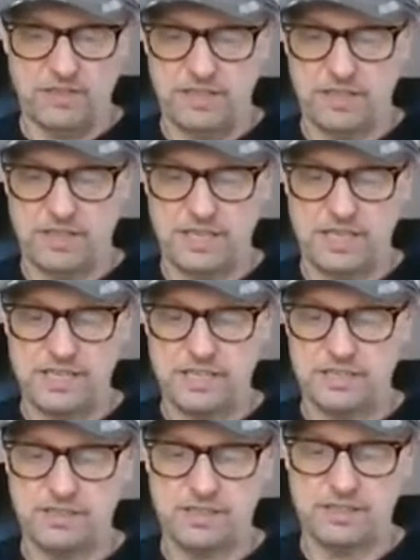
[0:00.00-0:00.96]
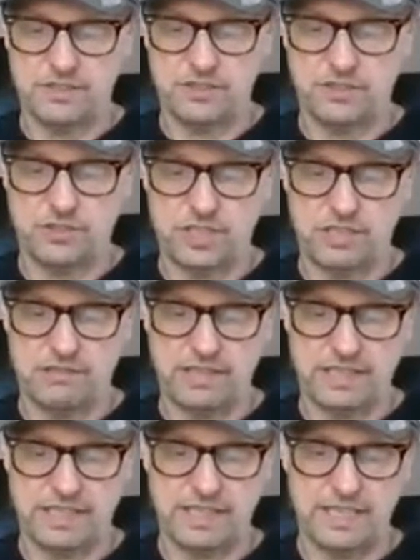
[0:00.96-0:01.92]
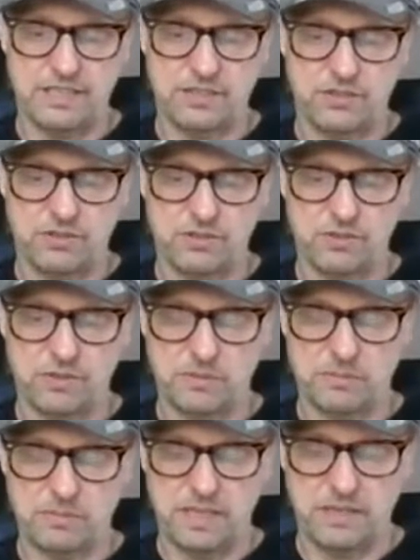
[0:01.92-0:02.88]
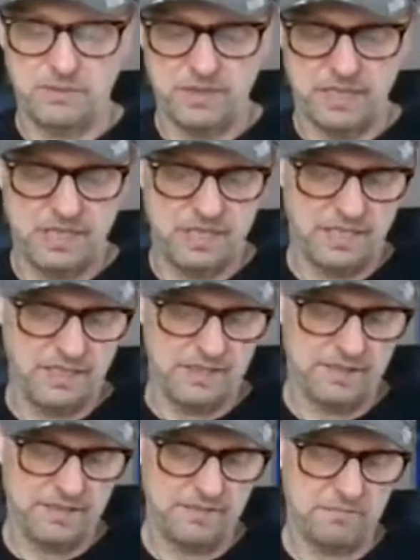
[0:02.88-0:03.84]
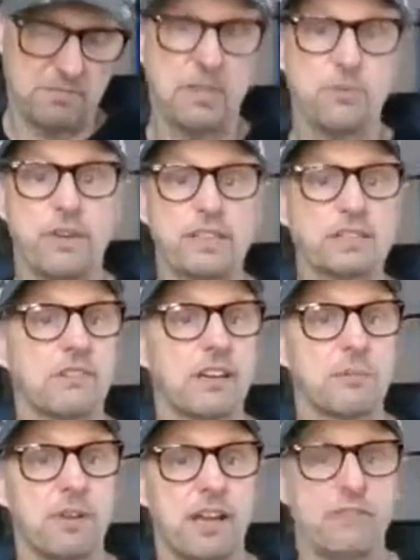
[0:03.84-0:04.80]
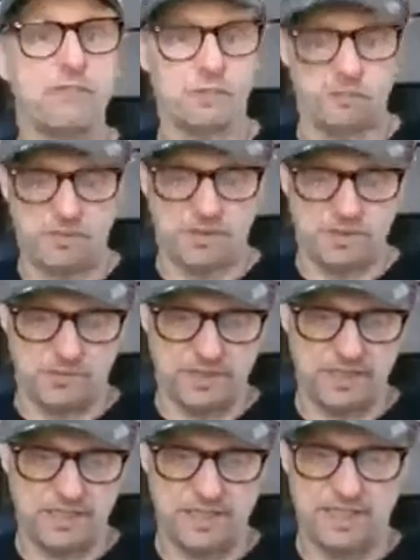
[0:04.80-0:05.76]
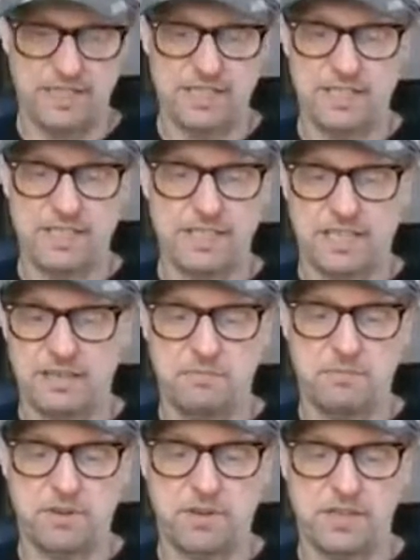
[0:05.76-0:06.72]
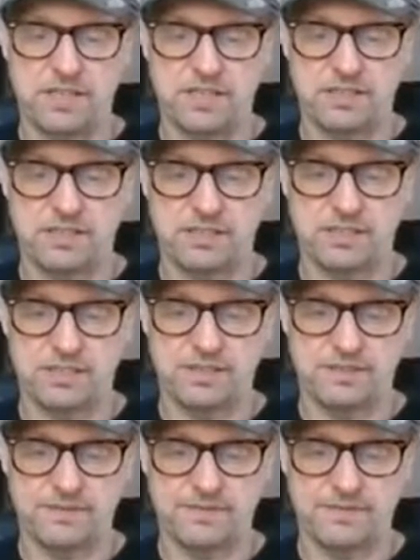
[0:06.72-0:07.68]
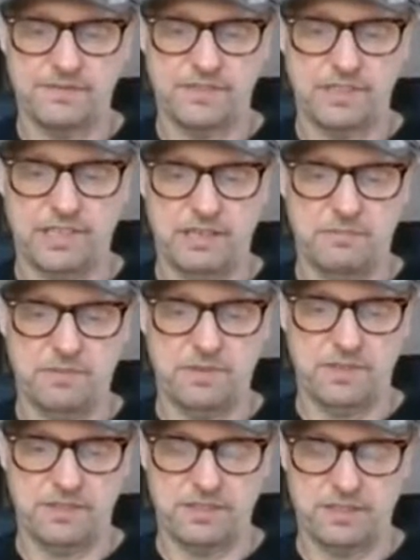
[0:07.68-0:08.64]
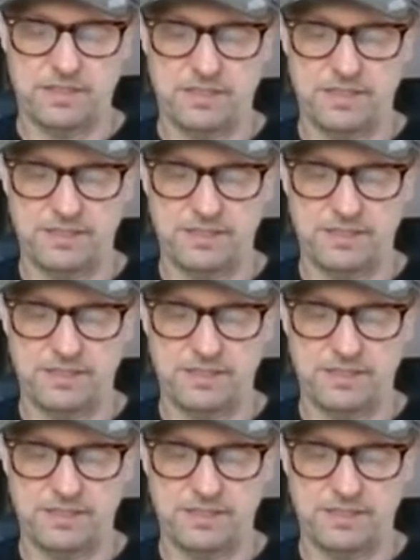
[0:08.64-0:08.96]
there. So let's just share it again to MeWe. MeWe's a great platform, by the way. Unbiased, very unbiased.